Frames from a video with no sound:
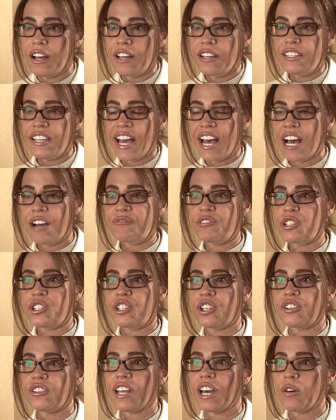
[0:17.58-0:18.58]
You have to
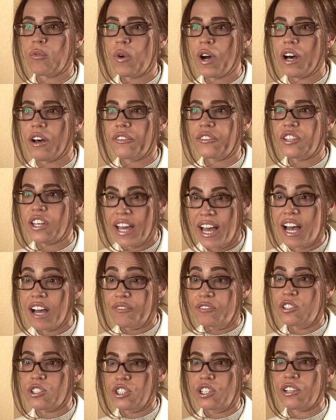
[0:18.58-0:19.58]
share that wealth. You
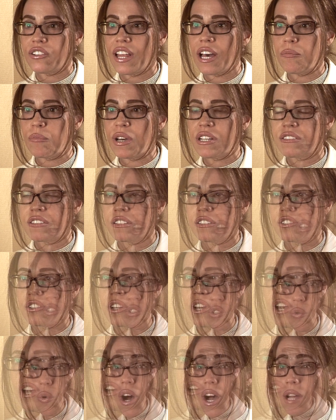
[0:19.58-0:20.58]
have to share that message.
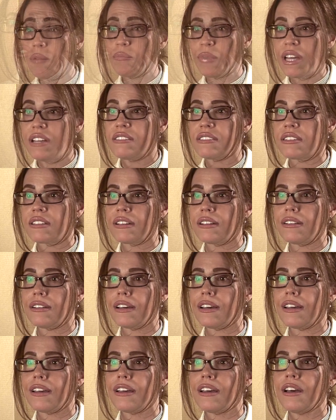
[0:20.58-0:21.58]
So I
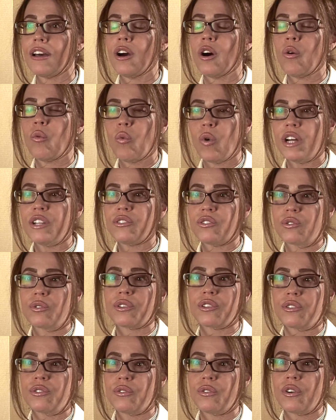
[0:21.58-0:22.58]
basically went door
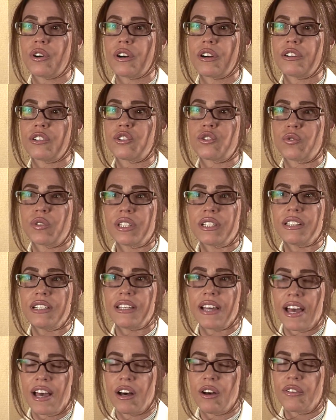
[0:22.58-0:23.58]
to door. Trinity
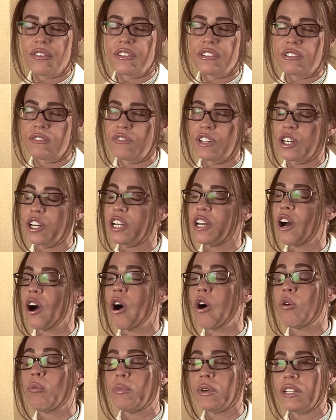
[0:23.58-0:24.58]
Health is a very
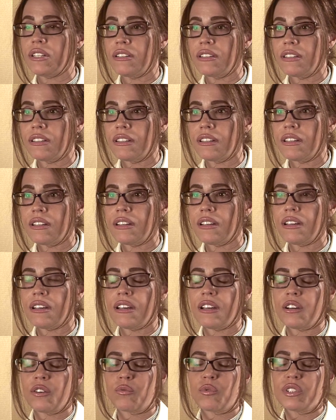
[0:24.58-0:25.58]
open,
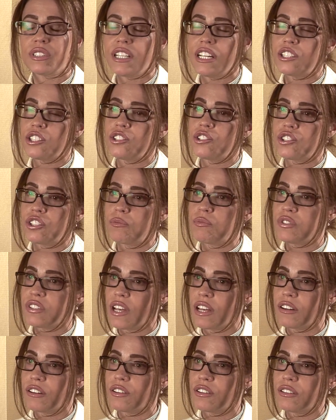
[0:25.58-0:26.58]

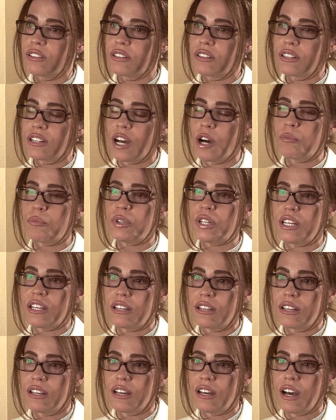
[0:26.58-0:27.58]
relationship-centered company.
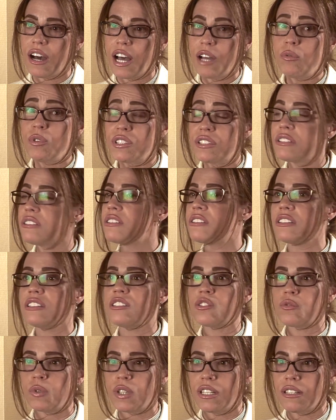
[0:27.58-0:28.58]
I went to the
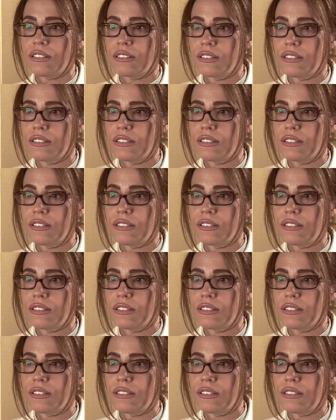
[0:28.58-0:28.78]
C-suite.